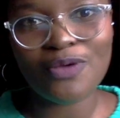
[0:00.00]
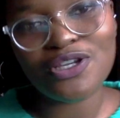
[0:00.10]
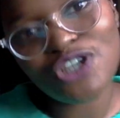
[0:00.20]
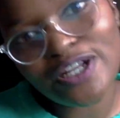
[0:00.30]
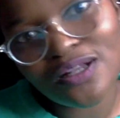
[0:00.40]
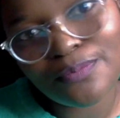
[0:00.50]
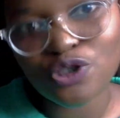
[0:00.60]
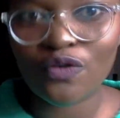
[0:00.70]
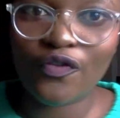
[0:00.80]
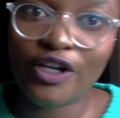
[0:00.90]
my channel. Please
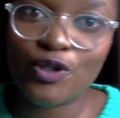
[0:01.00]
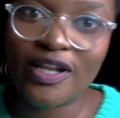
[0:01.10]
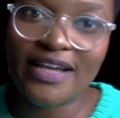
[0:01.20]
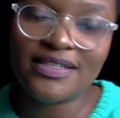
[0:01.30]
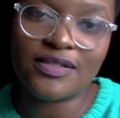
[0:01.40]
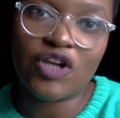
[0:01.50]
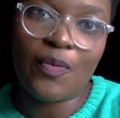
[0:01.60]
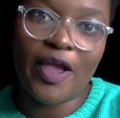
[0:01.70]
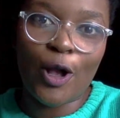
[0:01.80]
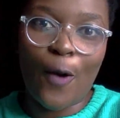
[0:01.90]
don't forget to like, subscribe,
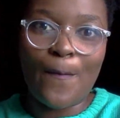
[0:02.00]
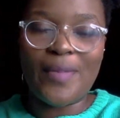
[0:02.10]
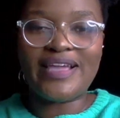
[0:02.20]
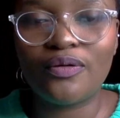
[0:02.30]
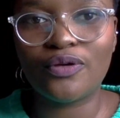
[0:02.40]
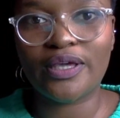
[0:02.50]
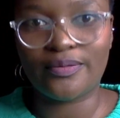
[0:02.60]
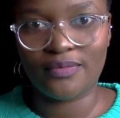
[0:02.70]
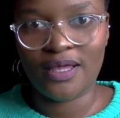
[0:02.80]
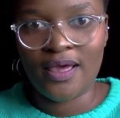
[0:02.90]
and comment. Okay,
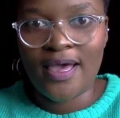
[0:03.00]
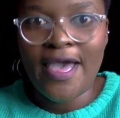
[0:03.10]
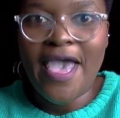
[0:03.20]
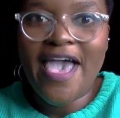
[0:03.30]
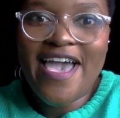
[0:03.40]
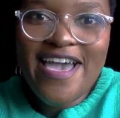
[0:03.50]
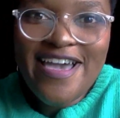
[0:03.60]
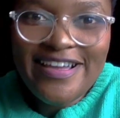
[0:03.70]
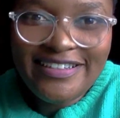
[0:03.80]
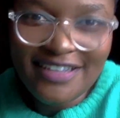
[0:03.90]

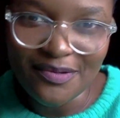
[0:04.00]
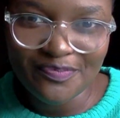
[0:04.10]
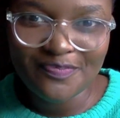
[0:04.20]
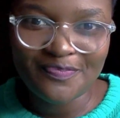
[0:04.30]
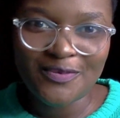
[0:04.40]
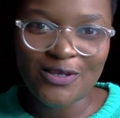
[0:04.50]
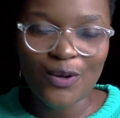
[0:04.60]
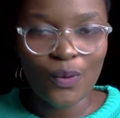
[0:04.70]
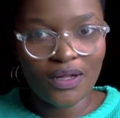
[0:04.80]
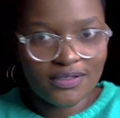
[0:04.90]
and yep,
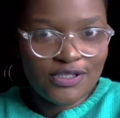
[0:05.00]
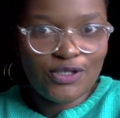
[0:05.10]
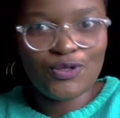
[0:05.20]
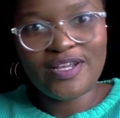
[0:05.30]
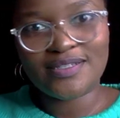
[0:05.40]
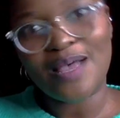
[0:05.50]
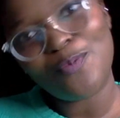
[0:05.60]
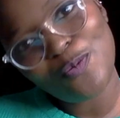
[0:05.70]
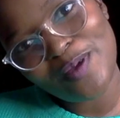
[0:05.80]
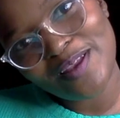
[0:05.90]
so I'll see you next time
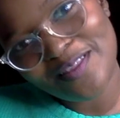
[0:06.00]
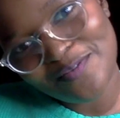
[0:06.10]
on another